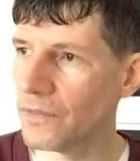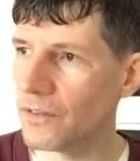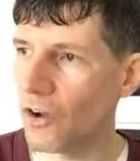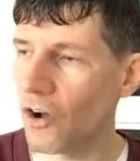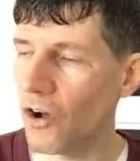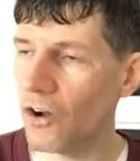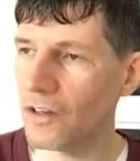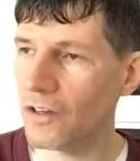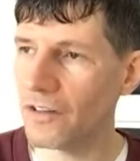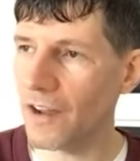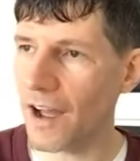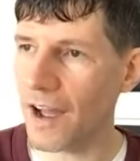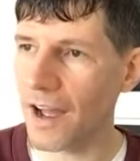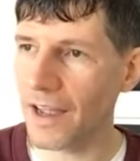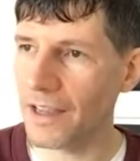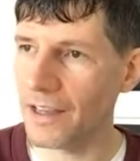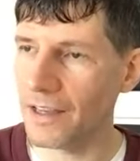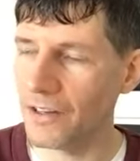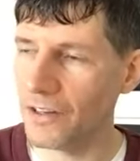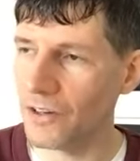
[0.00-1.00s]
hog
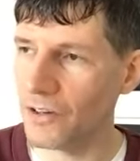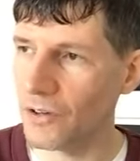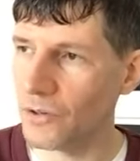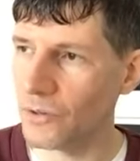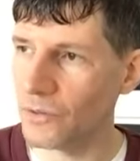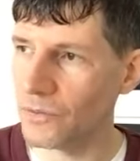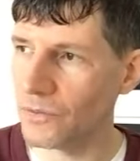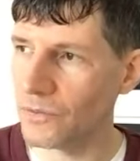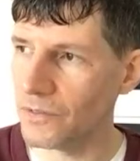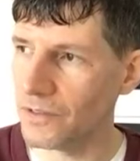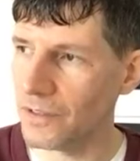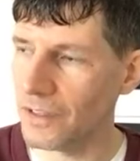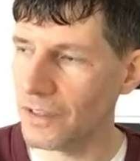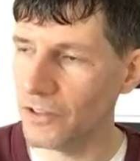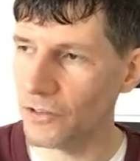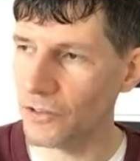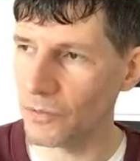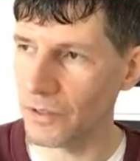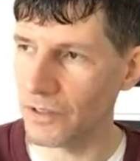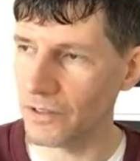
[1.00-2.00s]
tie, you know,
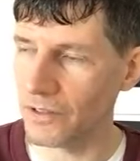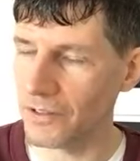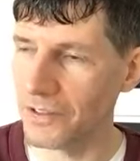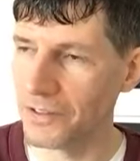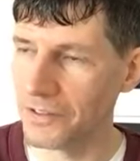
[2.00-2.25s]
Israel,